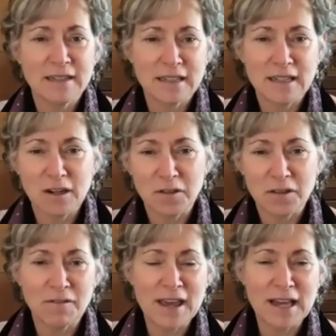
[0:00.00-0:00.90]

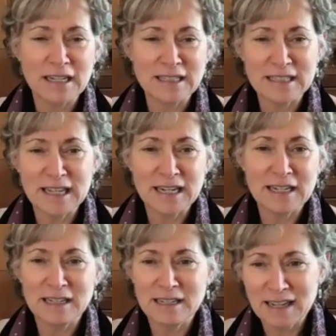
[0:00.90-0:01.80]
the veil is
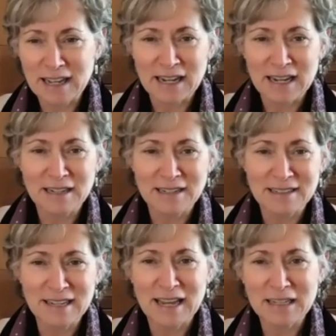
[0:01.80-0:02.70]
thinned and
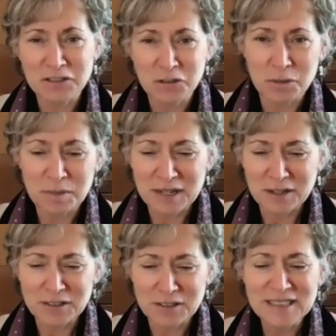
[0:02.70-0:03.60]
the answer
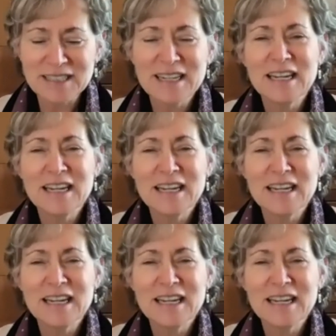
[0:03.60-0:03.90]
appears.